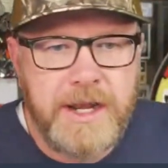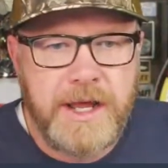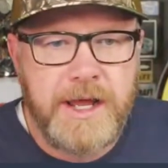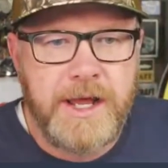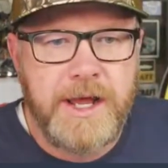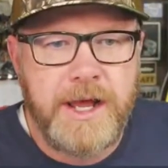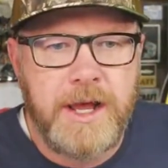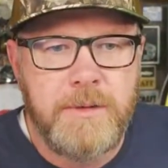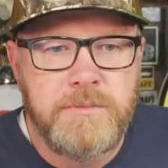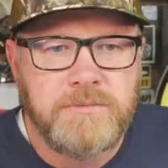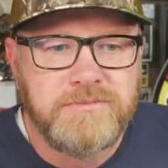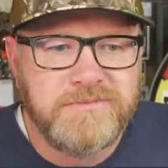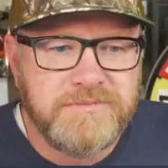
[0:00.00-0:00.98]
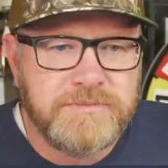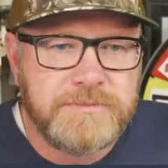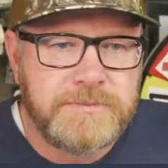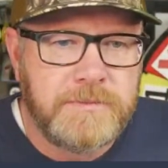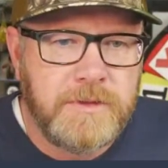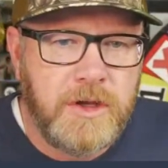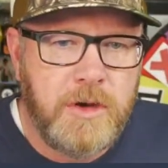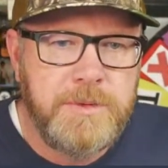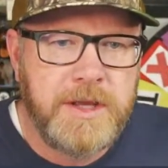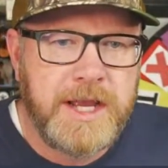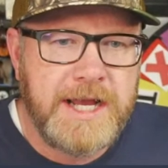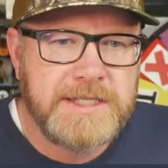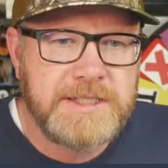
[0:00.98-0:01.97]
uh, hope you
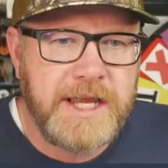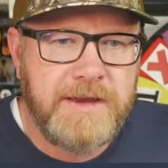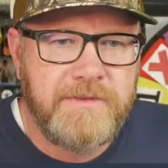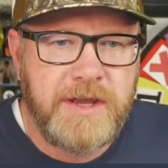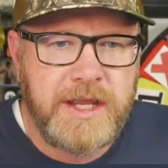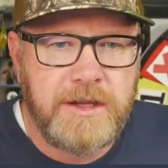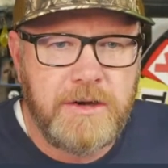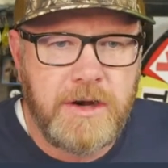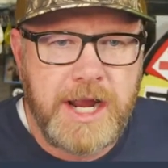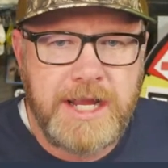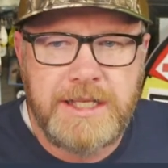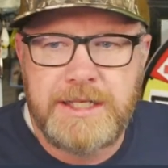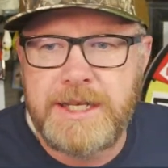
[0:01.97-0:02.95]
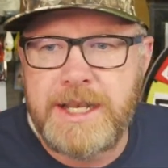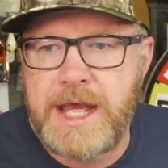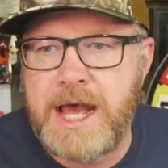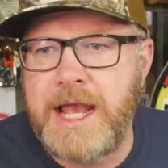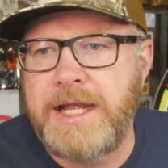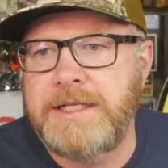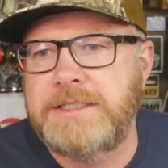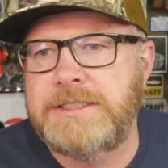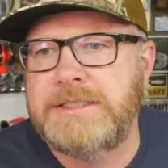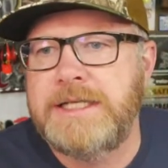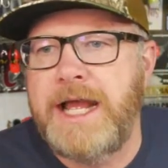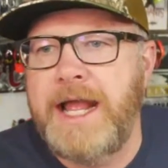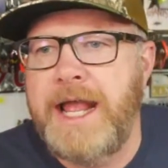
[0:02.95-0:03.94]
guys have a great night.
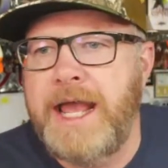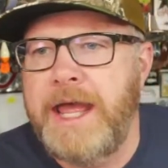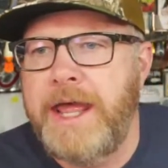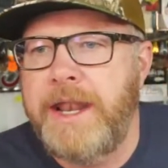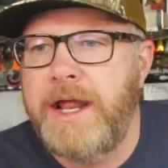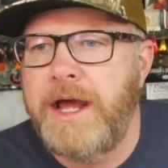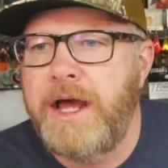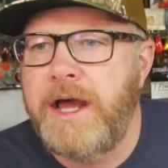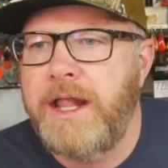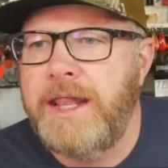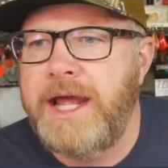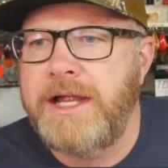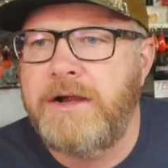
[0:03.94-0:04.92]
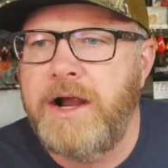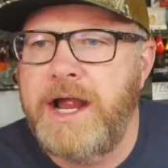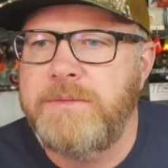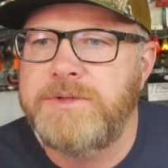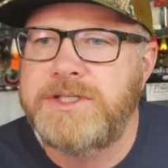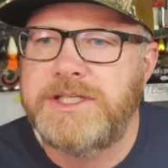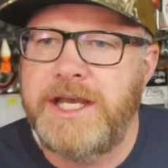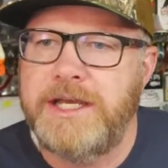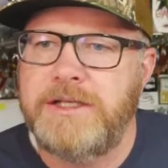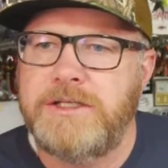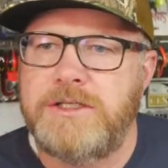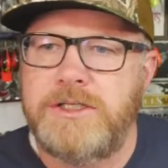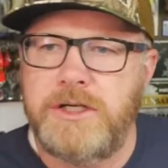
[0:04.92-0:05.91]
And uh, like Gramps
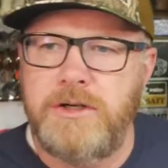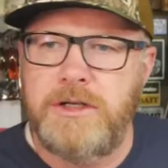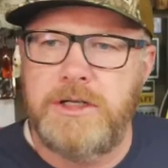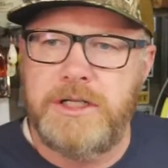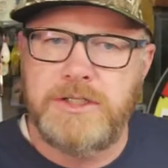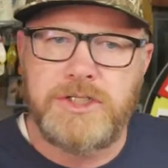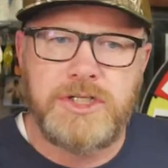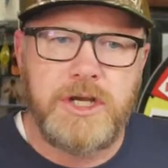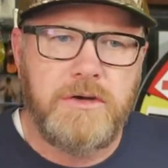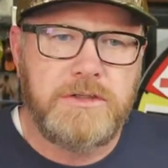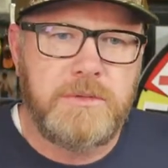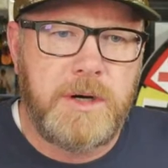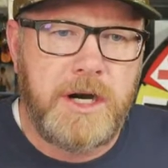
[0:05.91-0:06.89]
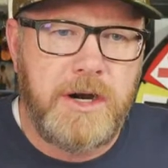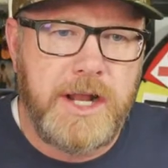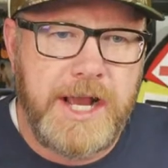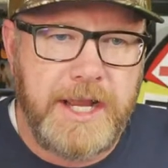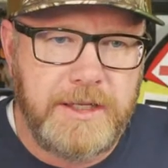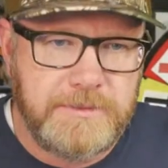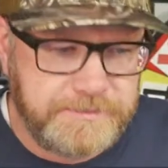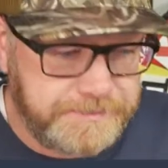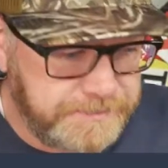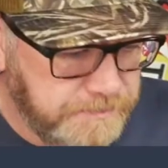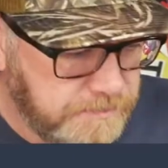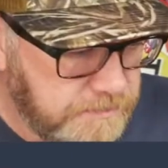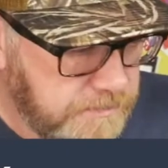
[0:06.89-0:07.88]
said, tune into his show tomorrow night,
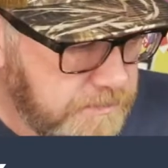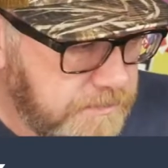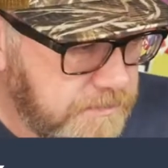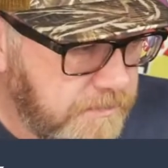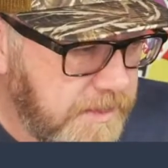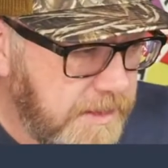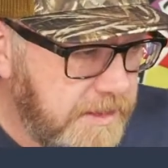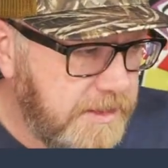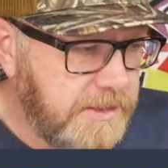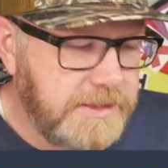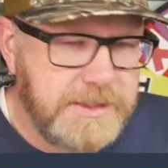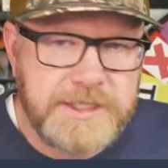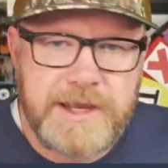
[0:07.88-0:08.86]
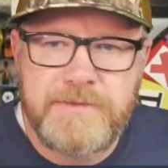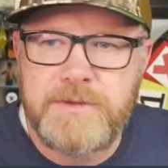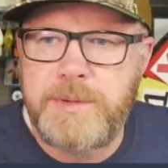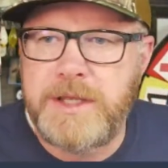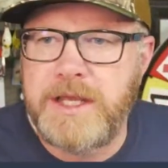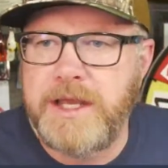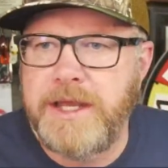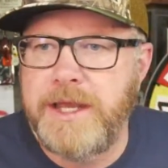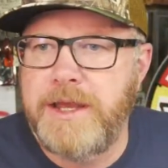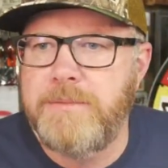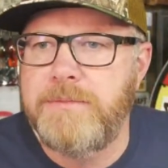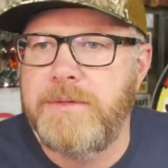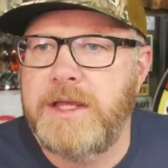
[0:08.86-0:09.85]
7
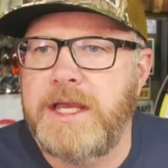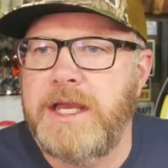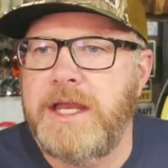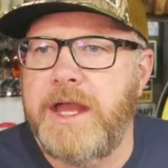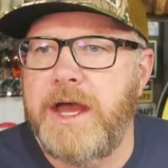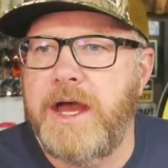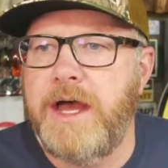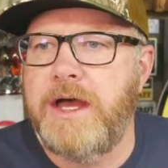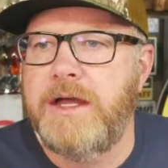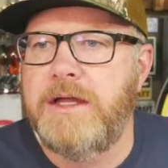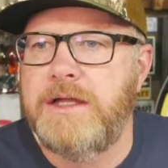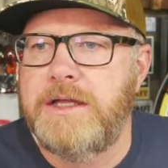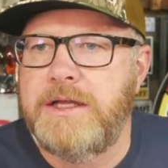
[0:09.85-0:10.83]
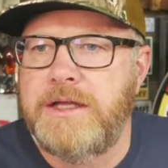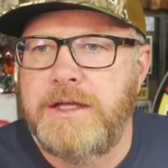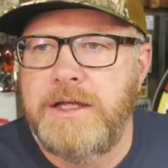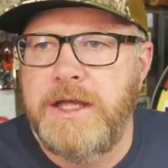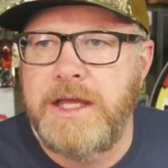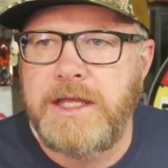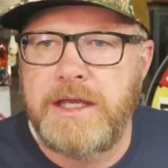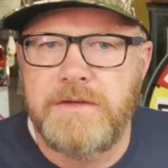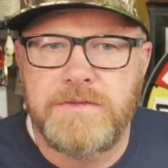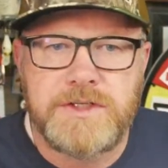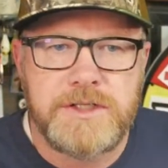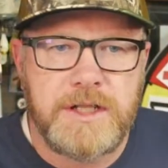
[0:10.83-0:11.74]
p.m. He uh, he gives a